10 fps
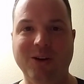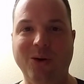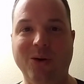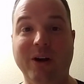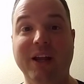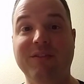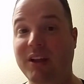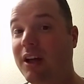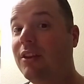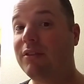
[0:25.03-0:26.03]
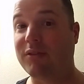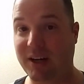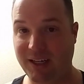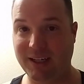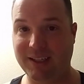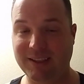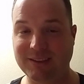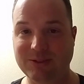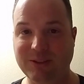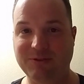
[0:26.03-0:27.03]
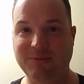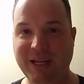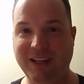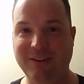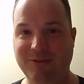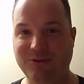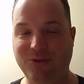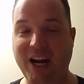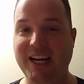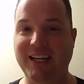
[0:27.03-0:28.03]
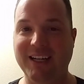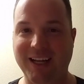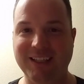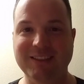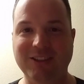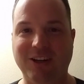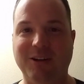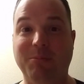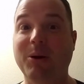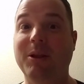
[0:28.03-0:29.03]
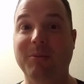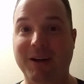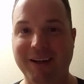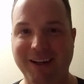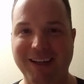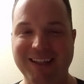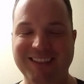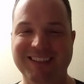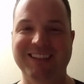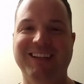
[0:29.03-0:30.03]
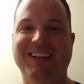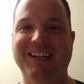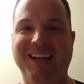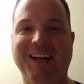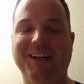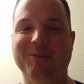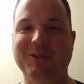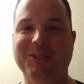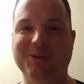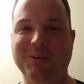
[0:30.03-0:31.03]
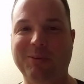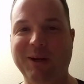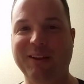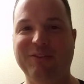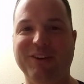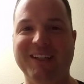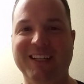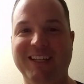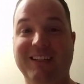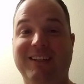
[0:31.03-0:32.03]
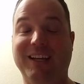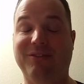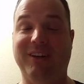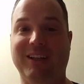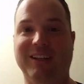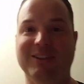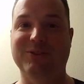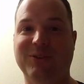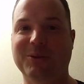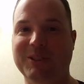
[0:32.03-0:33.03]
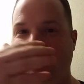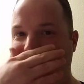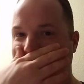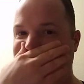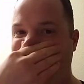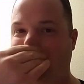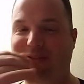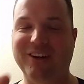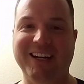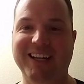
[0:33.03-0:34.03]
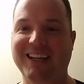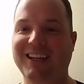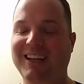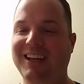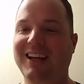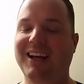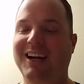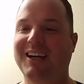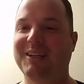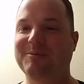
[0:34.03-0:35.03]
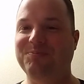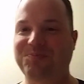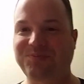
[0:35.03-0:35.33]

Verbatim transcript: or every other Friday night. We've made Friday nights our Pokemon night um, which has been pretty fun, and he definitely looks forward to that every Friday. Um,